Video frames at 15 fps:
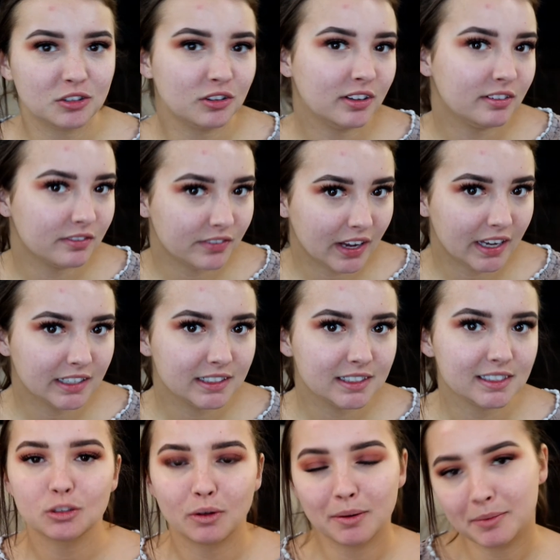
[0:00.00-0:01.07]
to the face.
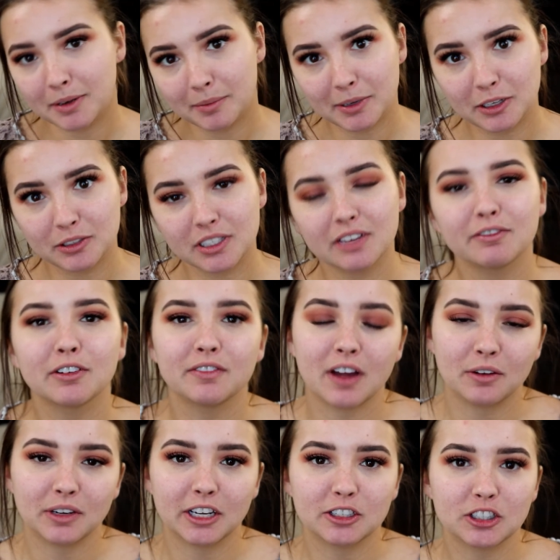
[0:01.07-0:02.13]
So what I'm going to be using for
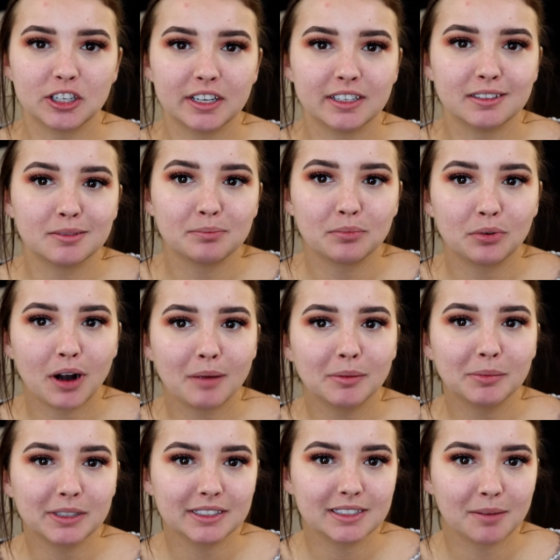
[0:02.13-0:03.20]
foundation is
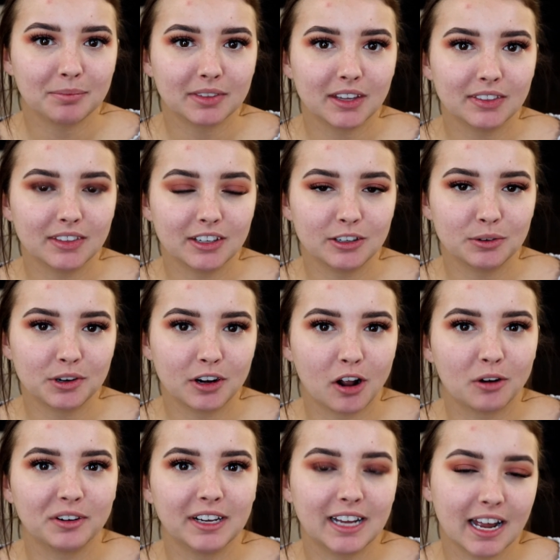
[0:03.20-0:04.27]
probably something that you could
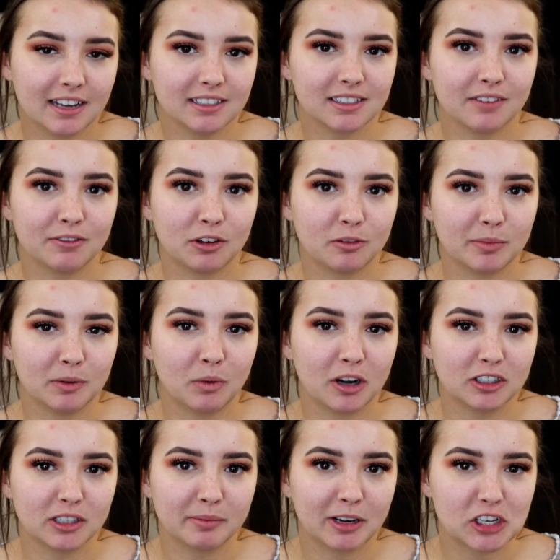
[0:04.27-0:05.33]
already guess if you've been
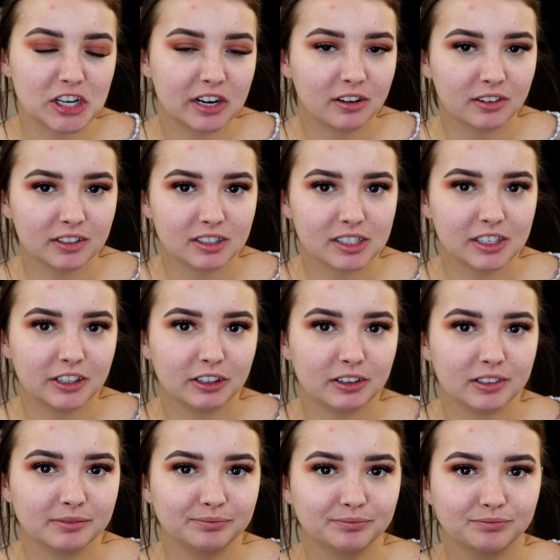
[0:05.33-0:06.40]
watching my channel this
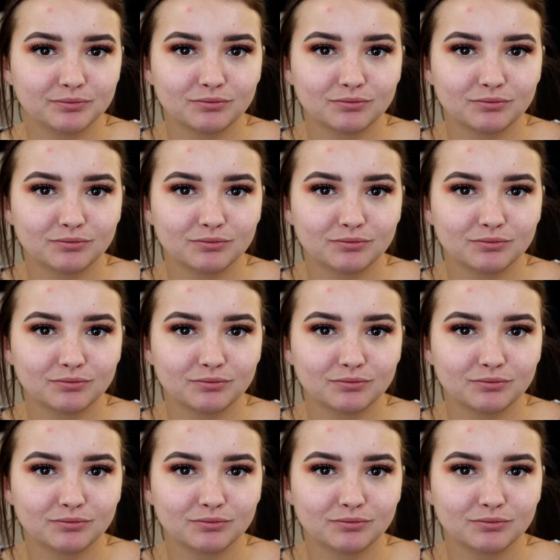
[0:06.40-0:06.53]
year.